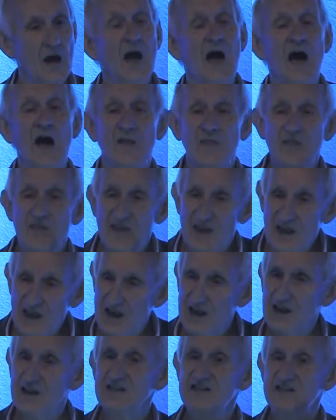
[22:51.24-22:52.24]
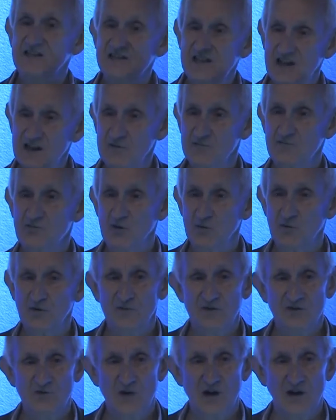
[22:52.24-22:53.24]
And there is the second problem
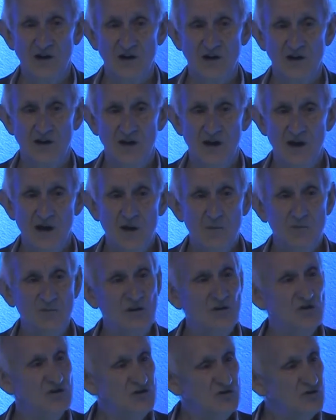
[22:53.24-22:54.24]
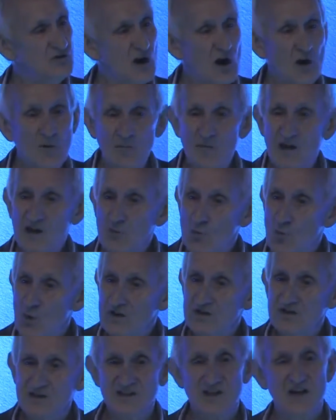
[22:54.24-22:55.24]
as well. Because you can't make
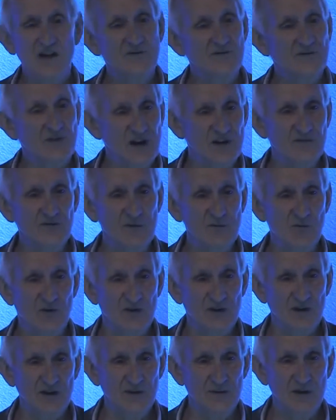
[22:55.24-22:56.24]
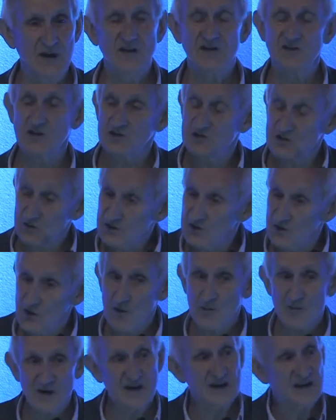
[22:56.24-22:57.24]
one design for everybody. Sorry, you
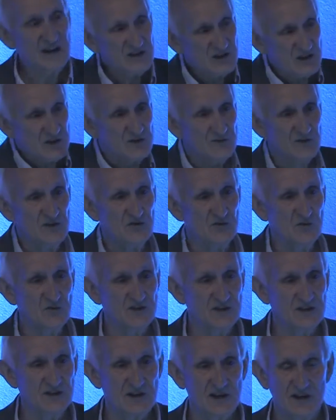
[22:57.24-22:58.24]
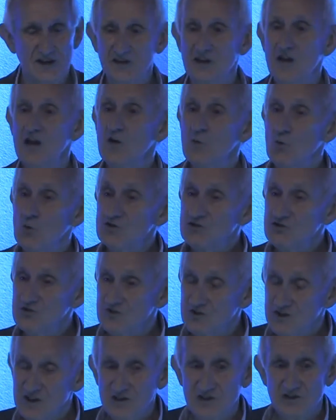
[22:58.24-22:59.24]
can't make each individual design. What you
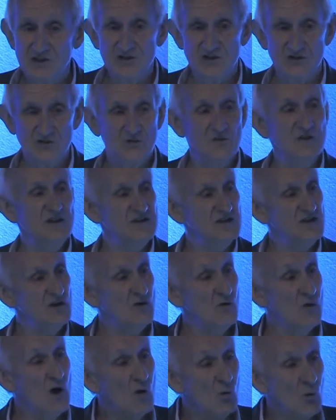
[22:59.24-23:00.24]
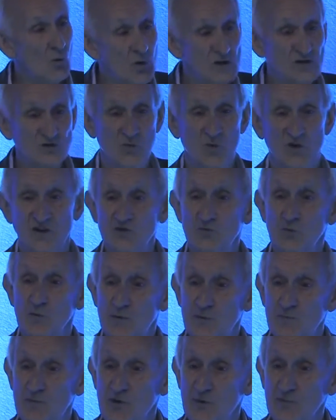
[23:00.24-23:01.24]
need to do is know which ones will
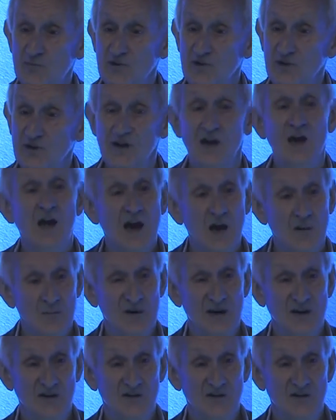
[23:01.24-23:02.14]
be popular and make